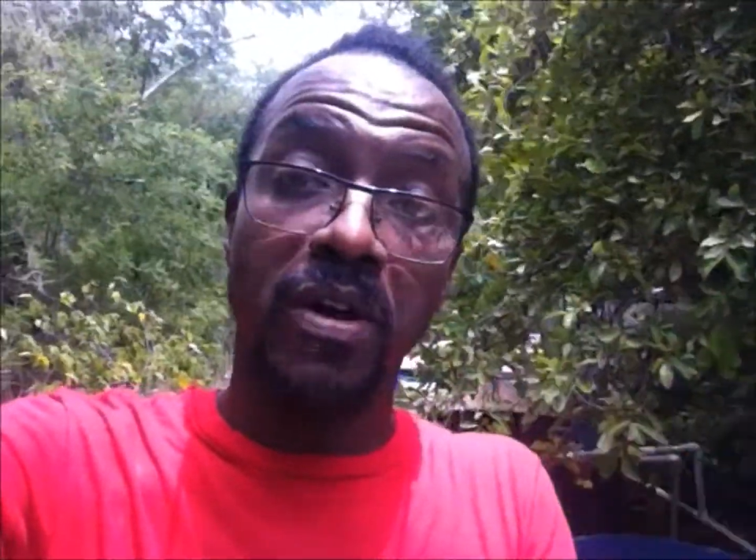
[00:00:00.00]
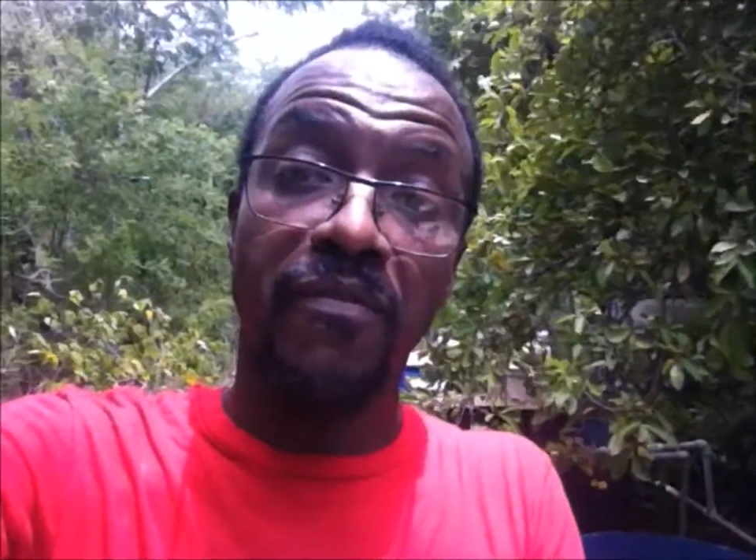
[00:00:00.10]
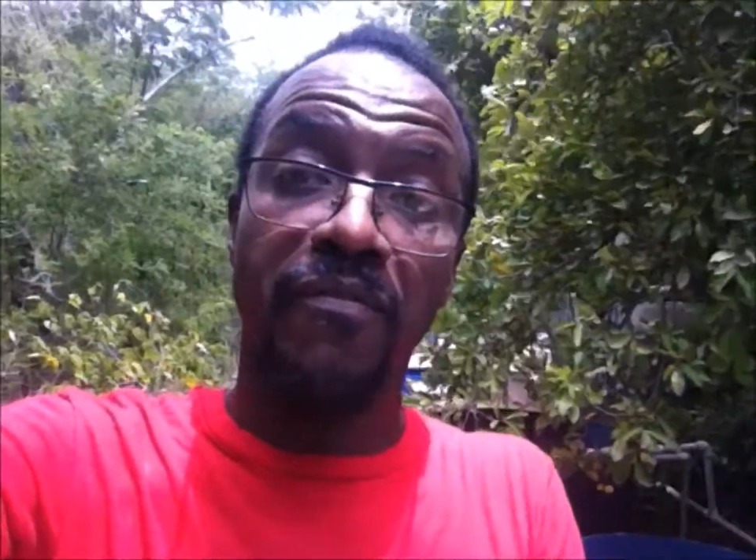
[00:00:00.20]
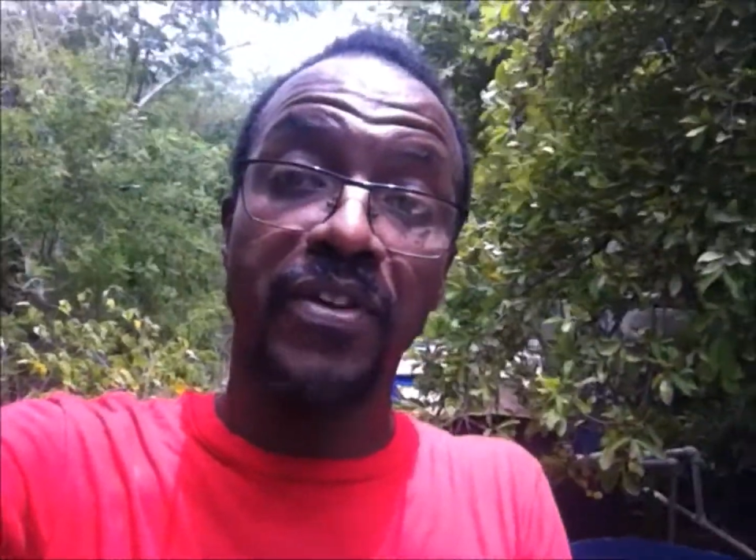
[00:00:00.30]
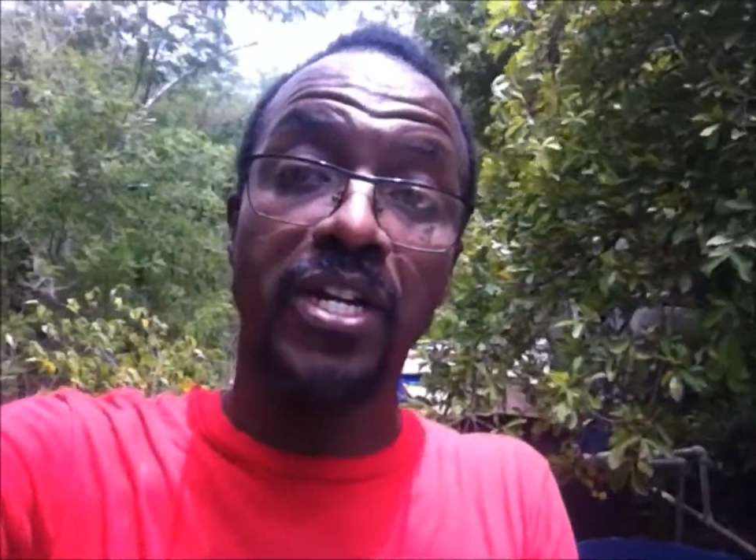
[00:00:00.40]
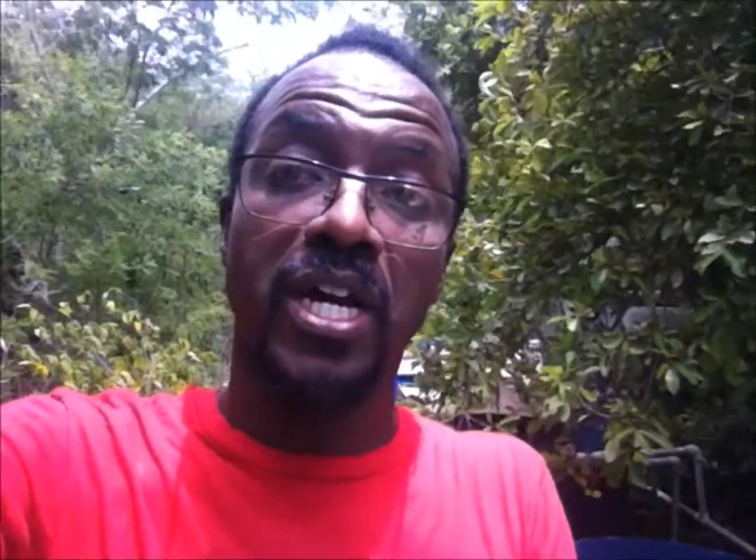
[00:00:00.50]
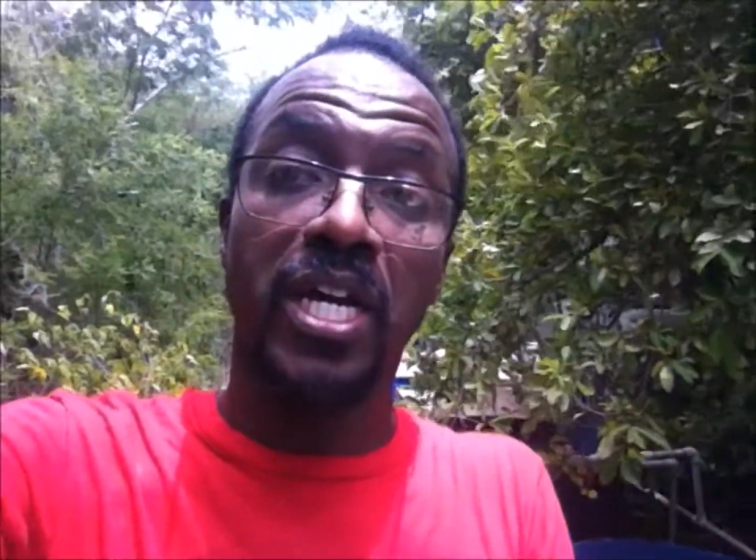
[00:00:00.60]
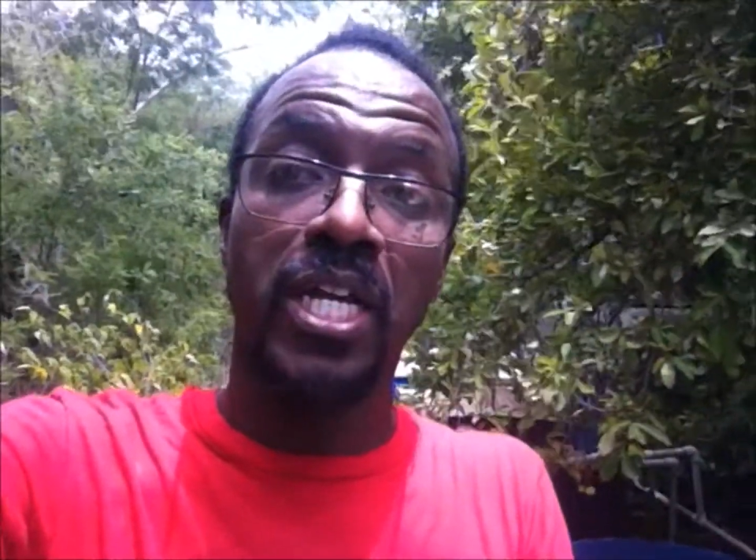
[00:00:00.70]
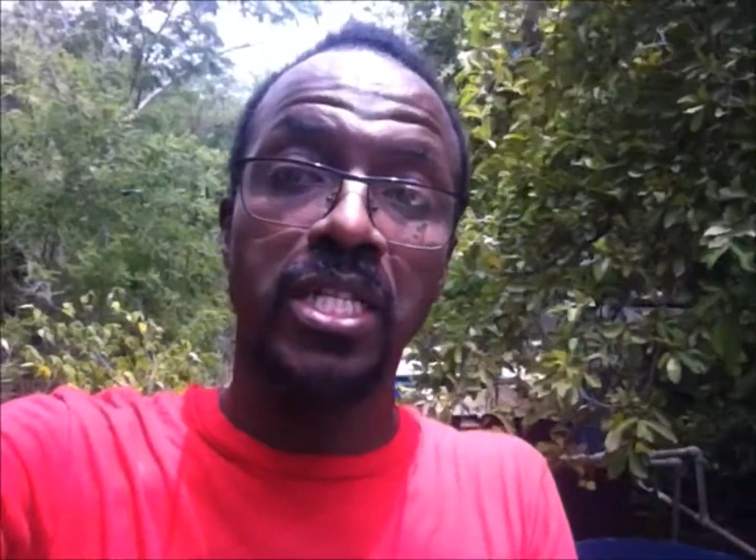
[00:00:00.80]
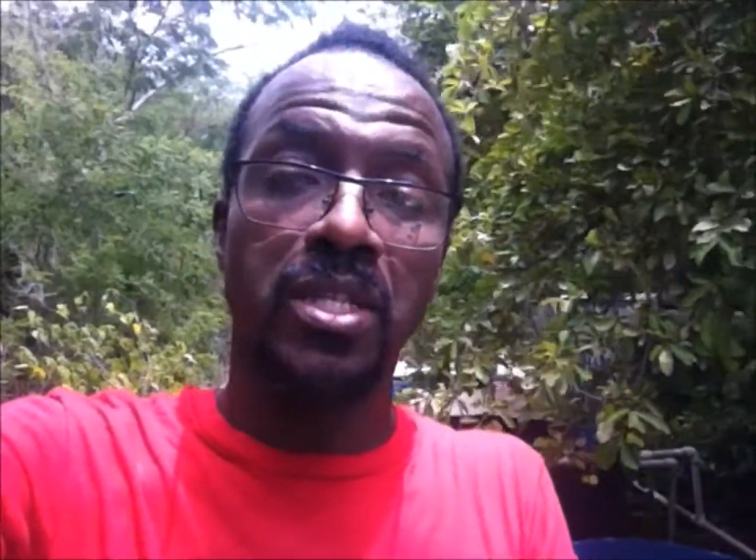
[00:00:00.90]
of vinegar
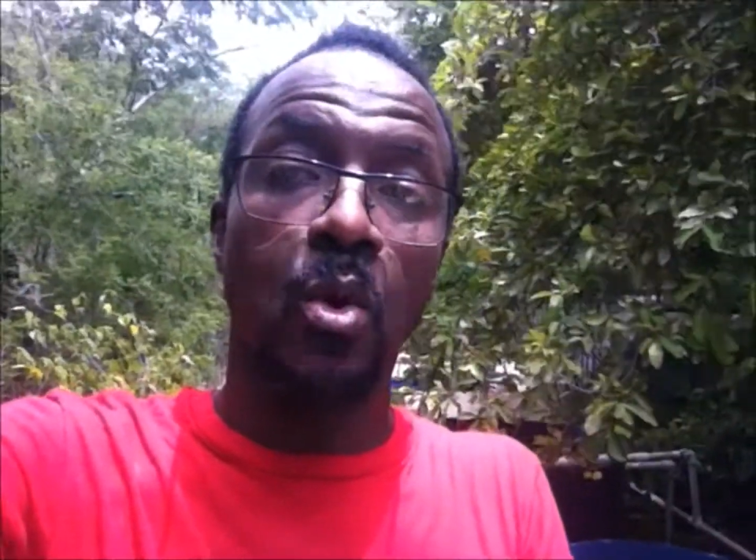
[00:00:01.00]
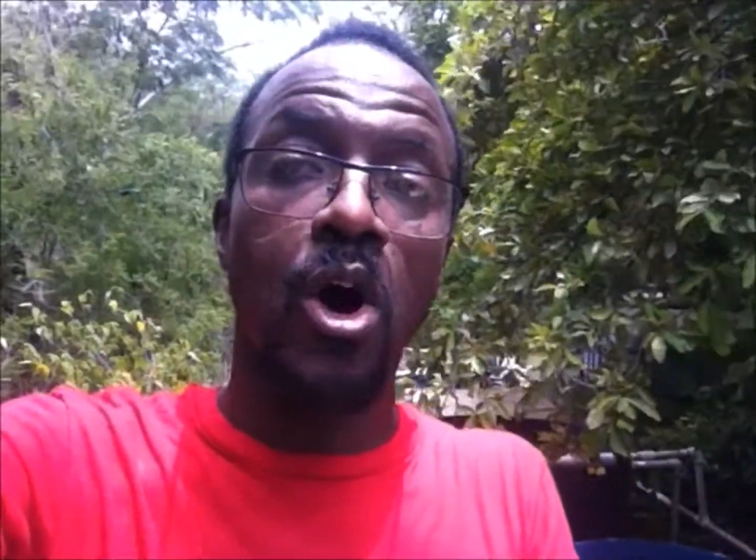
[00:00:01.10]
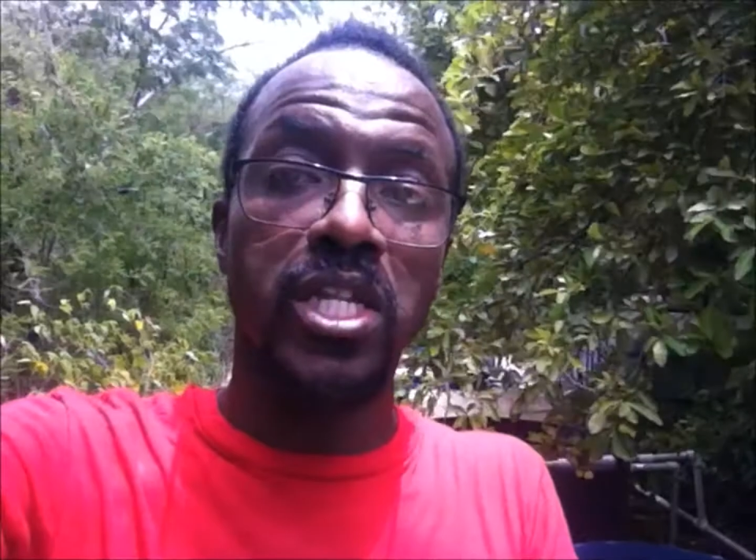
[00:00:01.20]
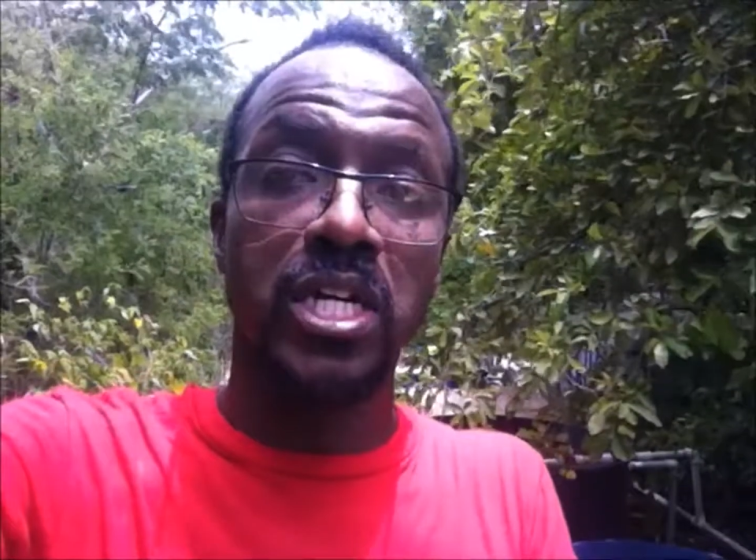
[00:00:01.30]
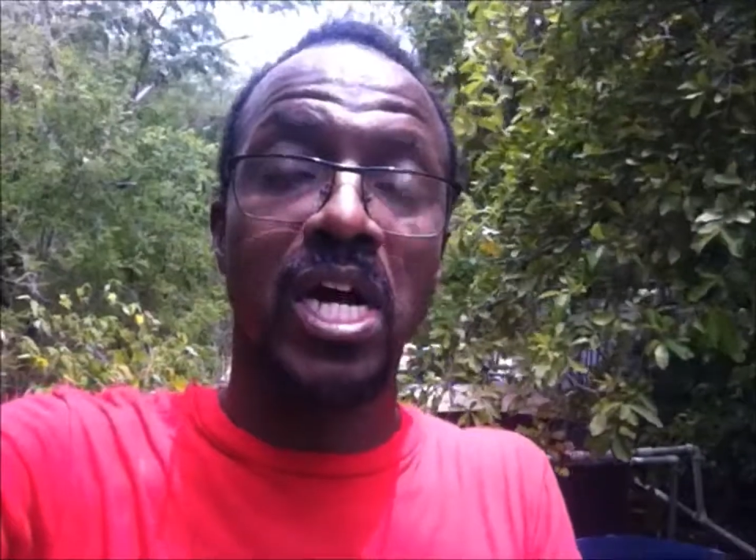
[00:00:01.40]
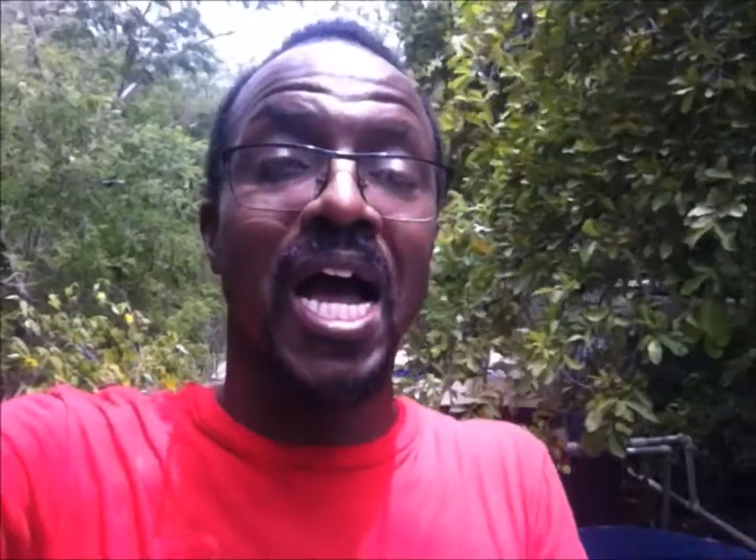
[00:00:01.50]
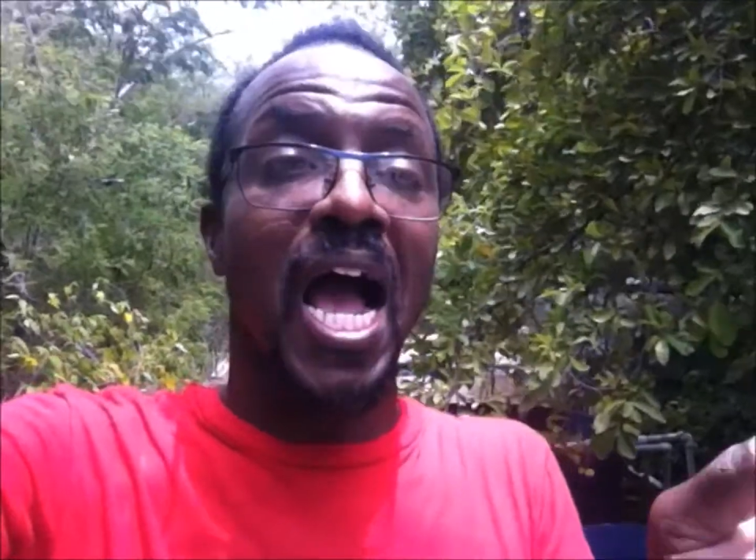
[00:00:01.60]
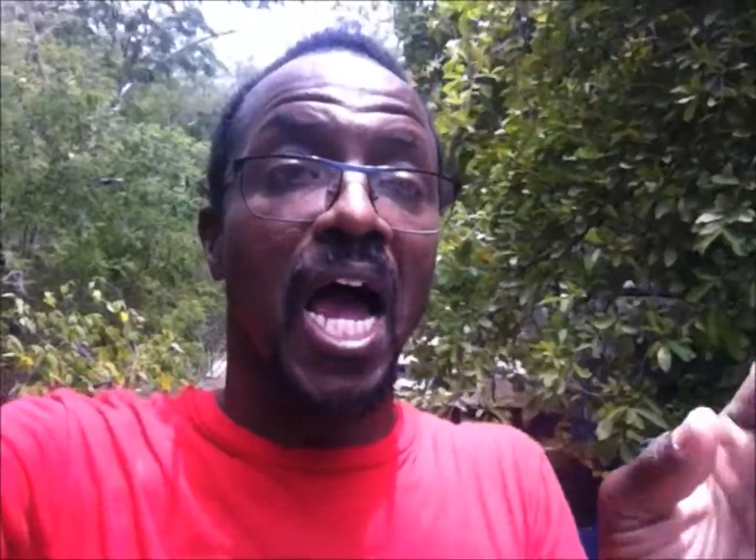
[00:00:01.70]
in it, the water,